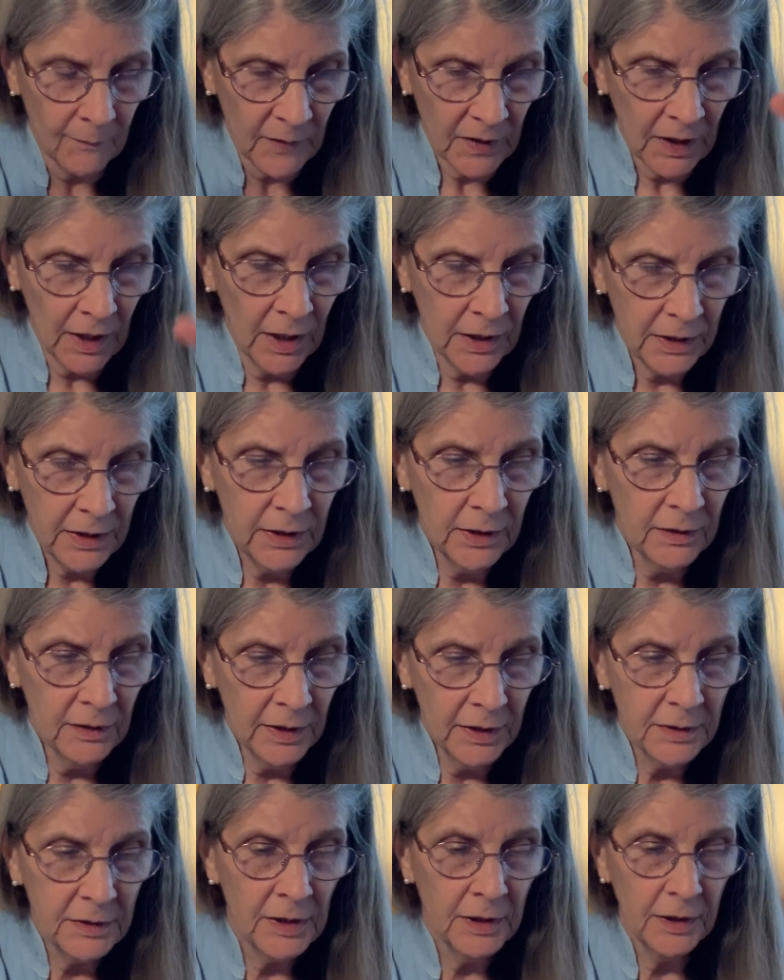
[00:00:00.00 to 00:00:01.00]
a
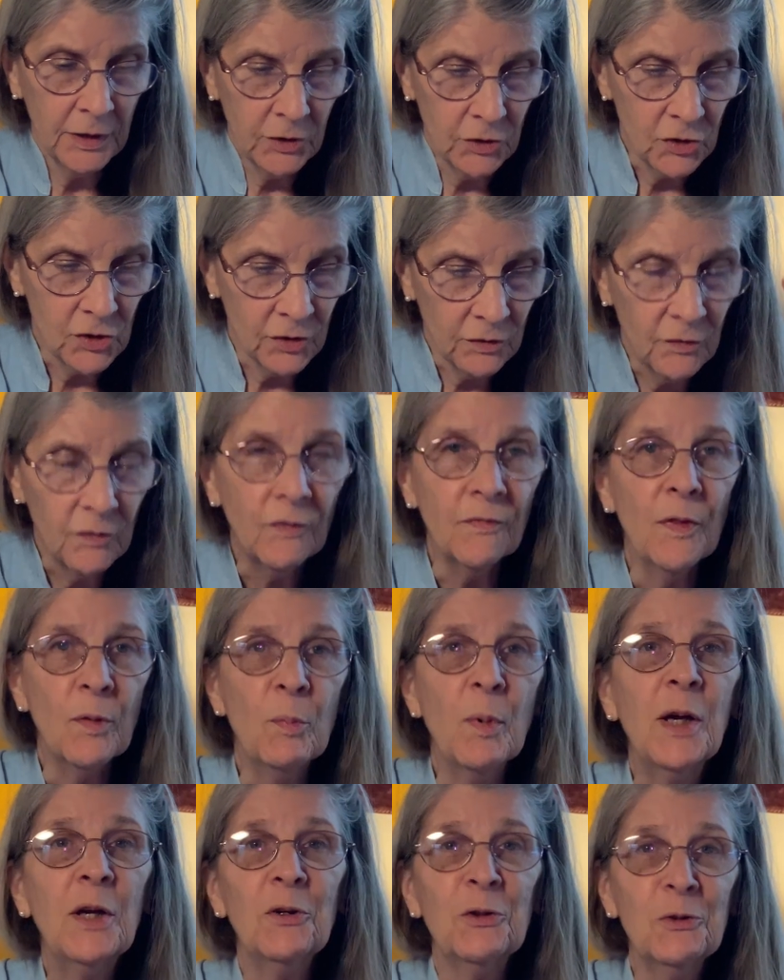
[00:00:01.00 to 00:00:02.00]
healing touch of the
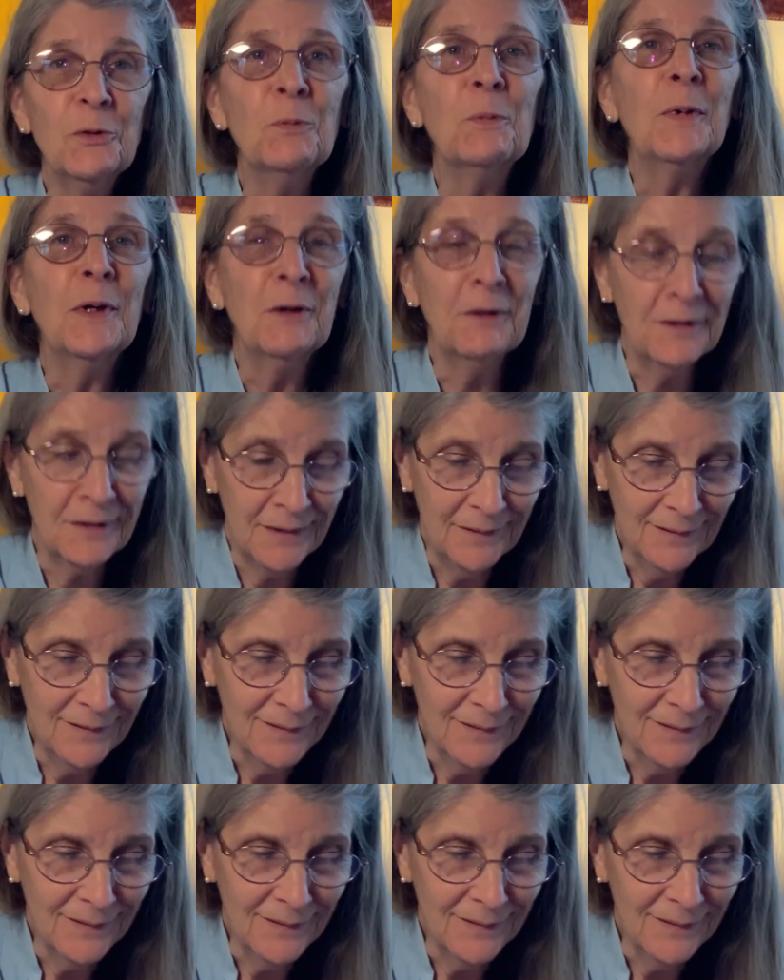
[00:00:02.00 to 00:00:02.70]
bear spirit.